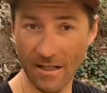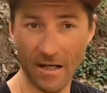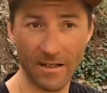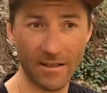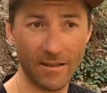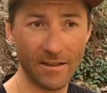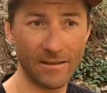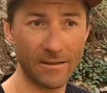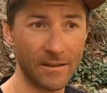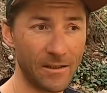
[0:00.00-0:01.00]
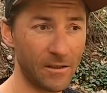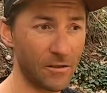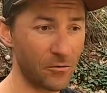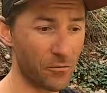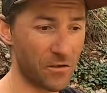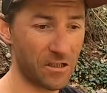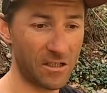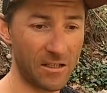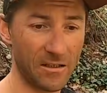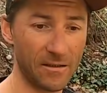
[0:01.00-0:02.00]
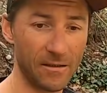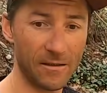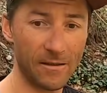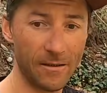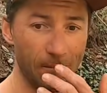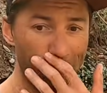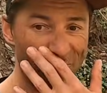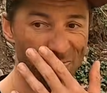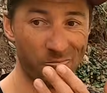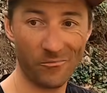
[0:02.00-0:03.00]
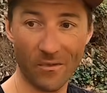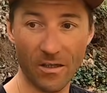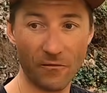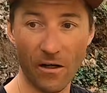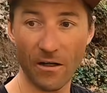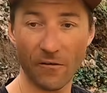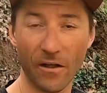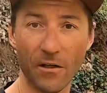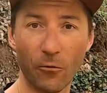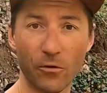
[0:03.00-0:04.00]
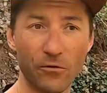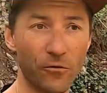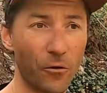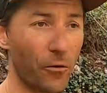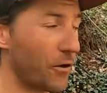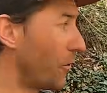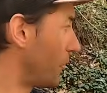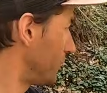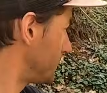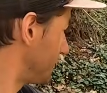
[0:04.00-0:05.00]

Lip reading: cut it to see if I have any water flow at all,